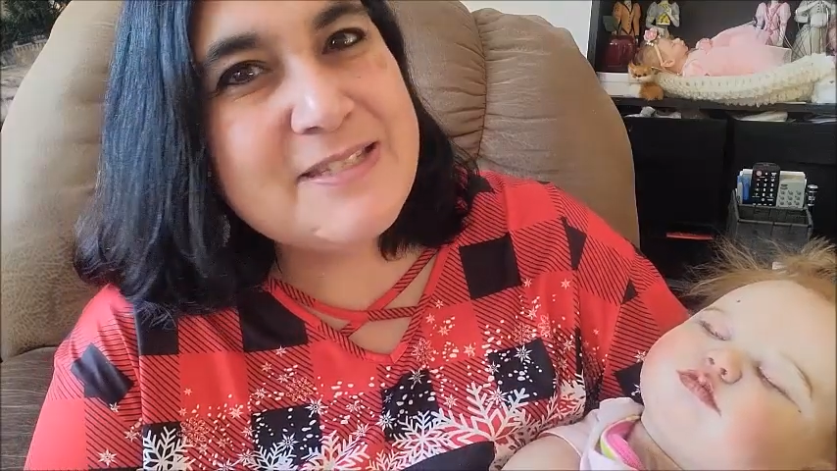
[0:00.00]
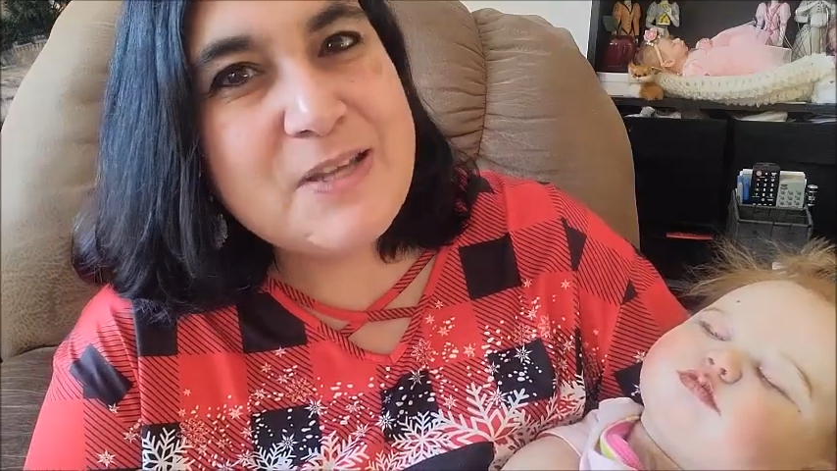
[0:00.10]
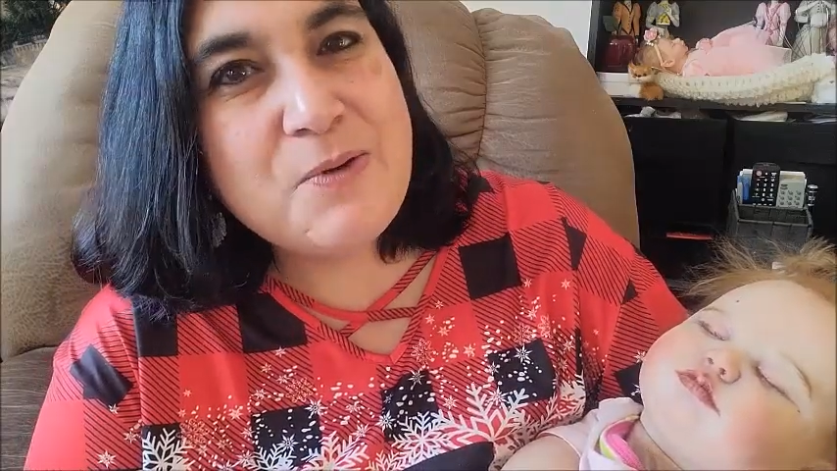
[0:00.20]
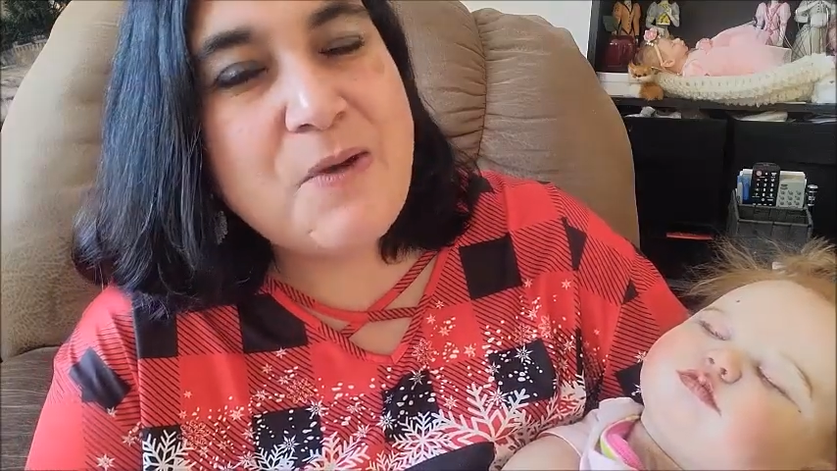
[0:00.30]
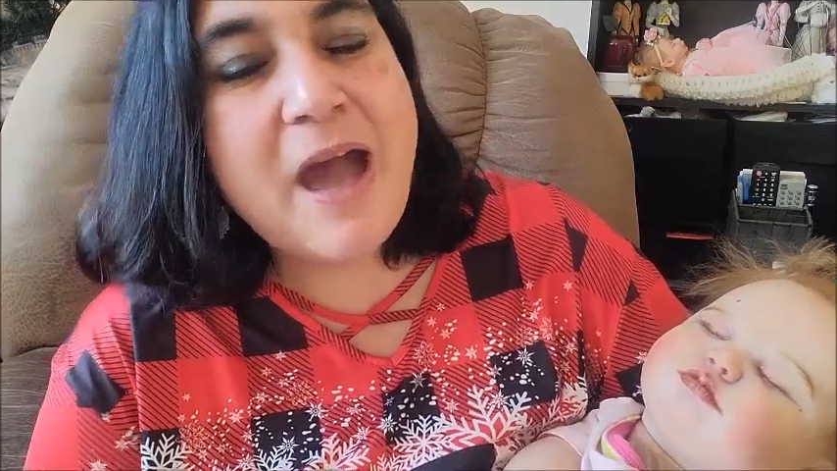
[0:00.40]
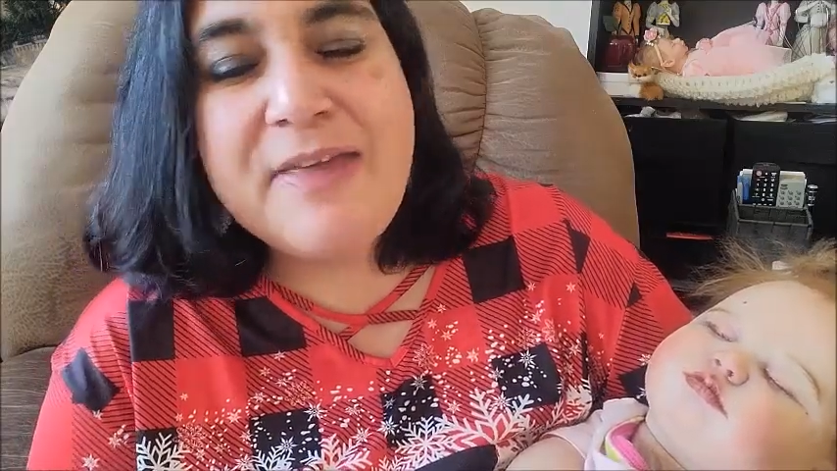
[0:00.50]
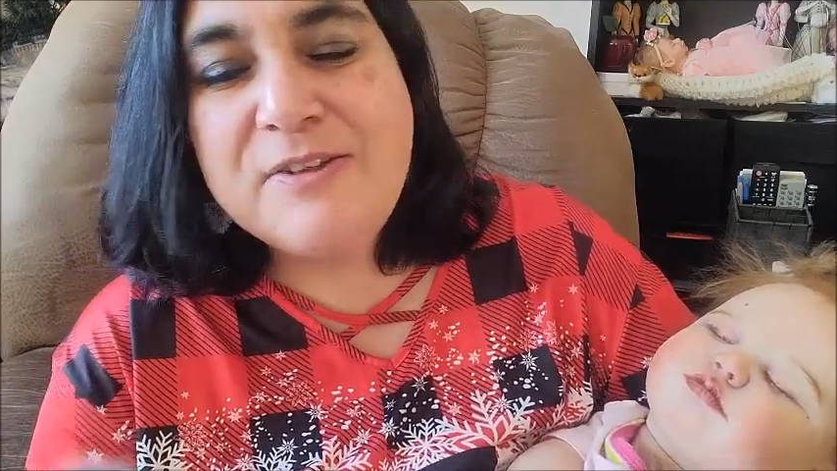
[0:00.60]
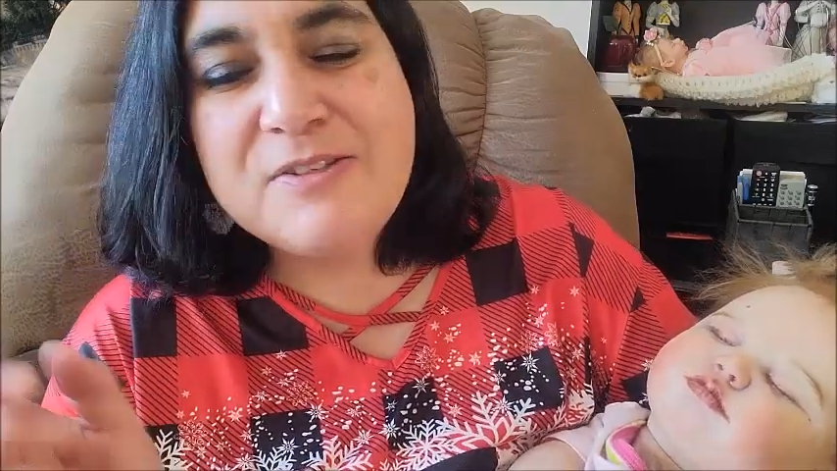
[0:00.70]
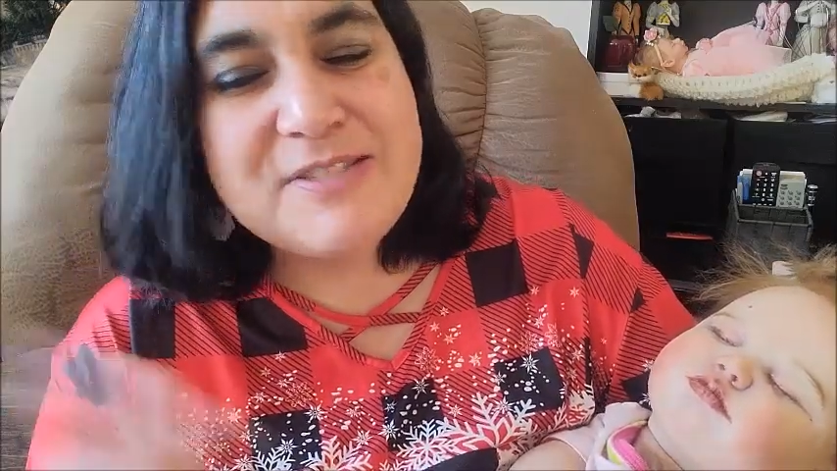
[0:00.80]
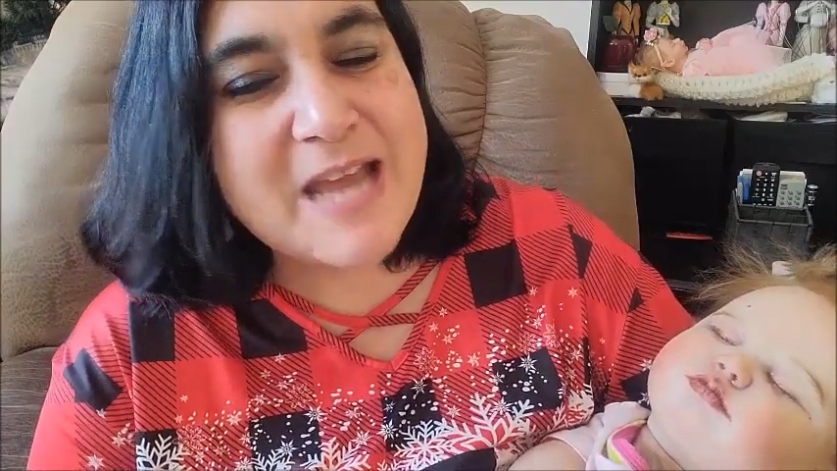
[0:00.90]
so
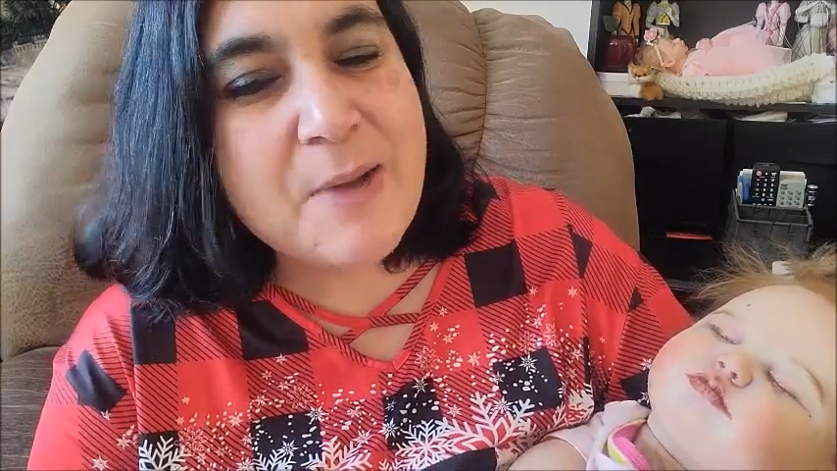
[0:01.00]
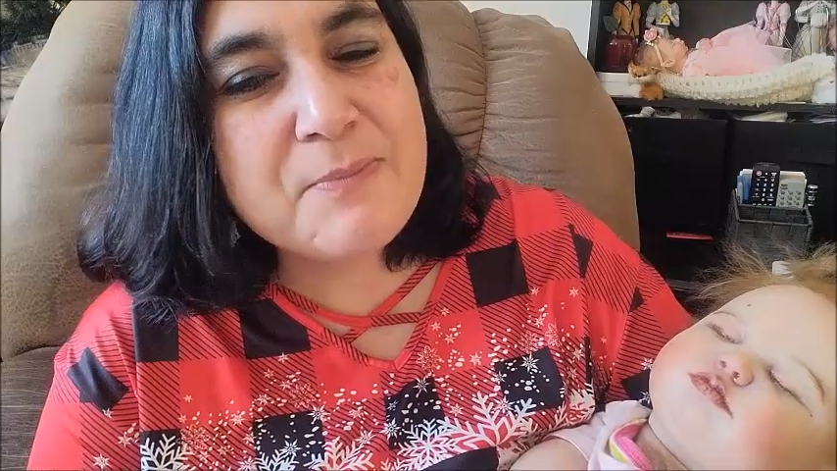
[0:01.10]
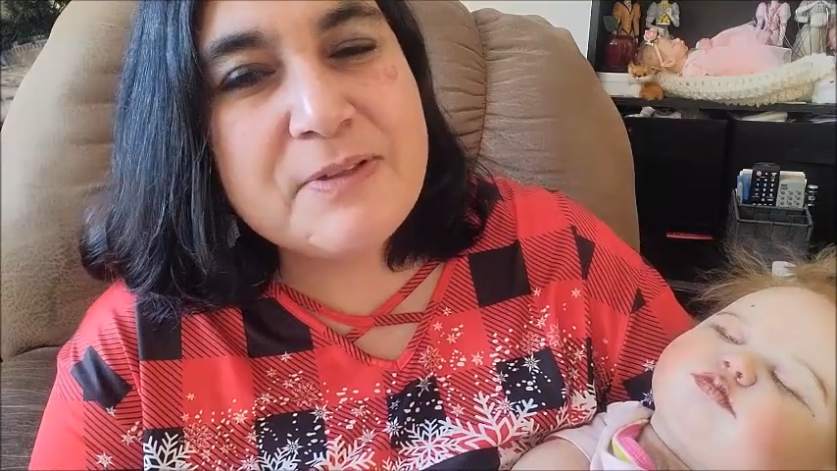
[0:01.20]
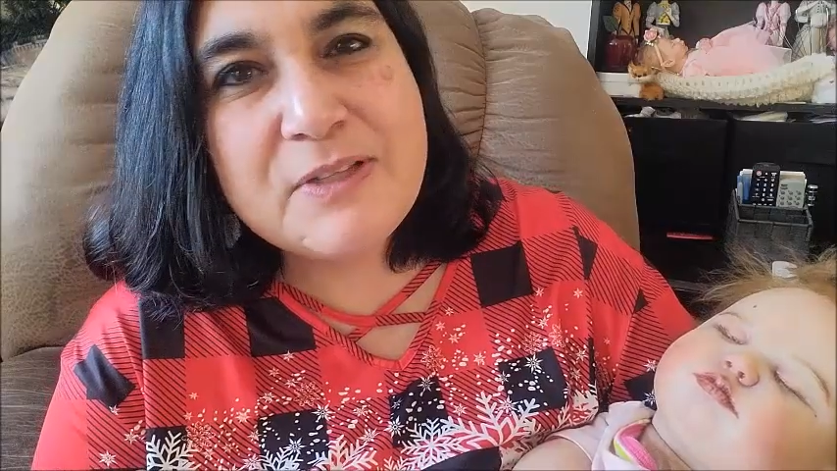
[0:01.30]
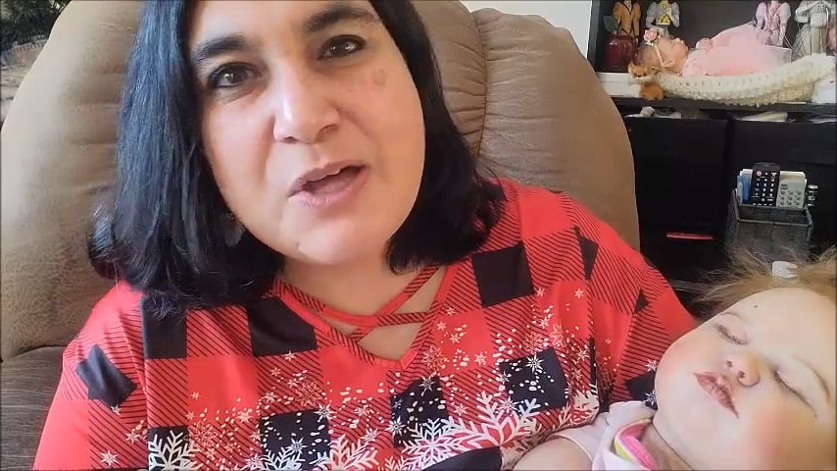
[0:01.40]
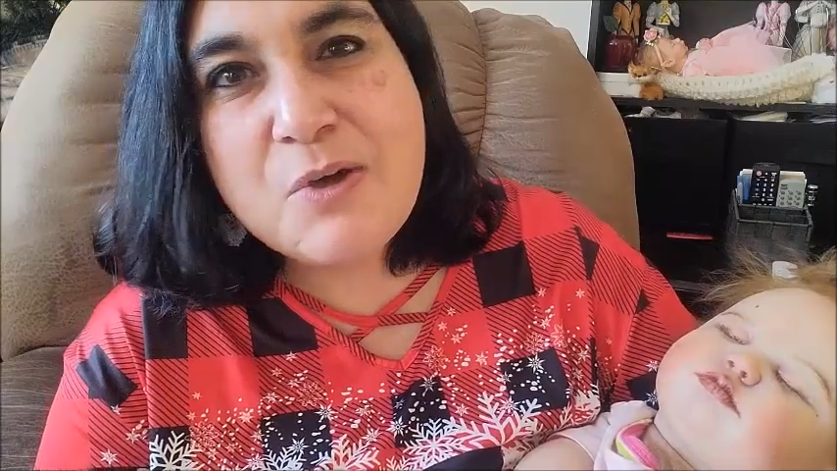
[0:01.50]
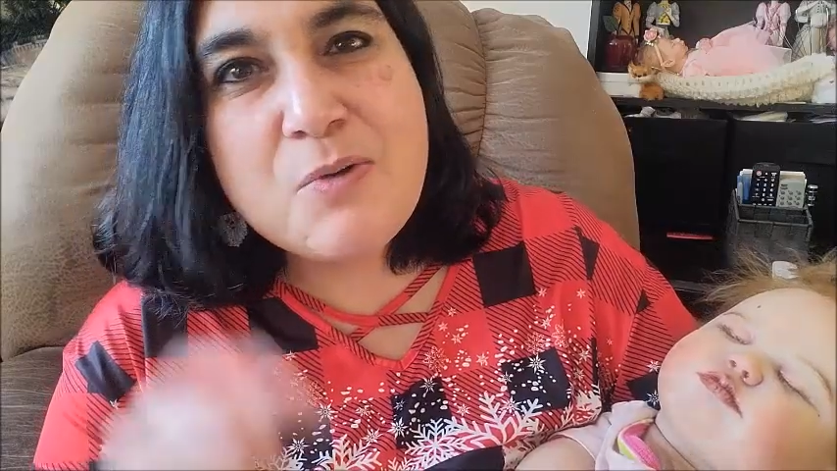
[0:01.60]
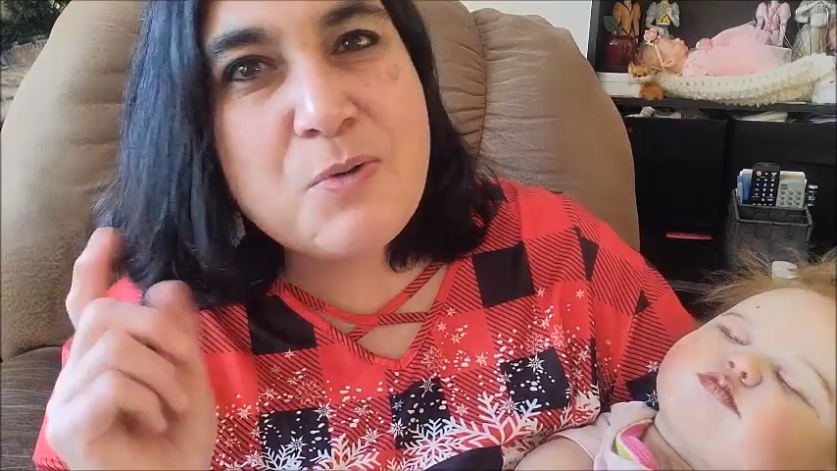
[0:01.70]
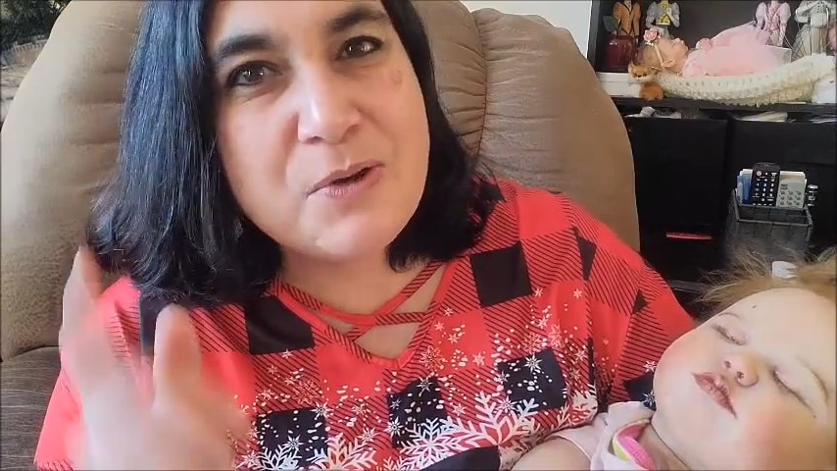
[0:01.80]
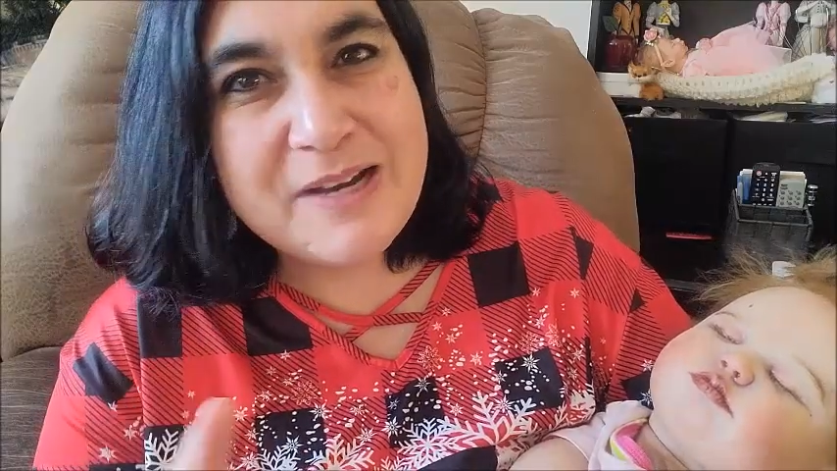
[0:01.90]
either down below or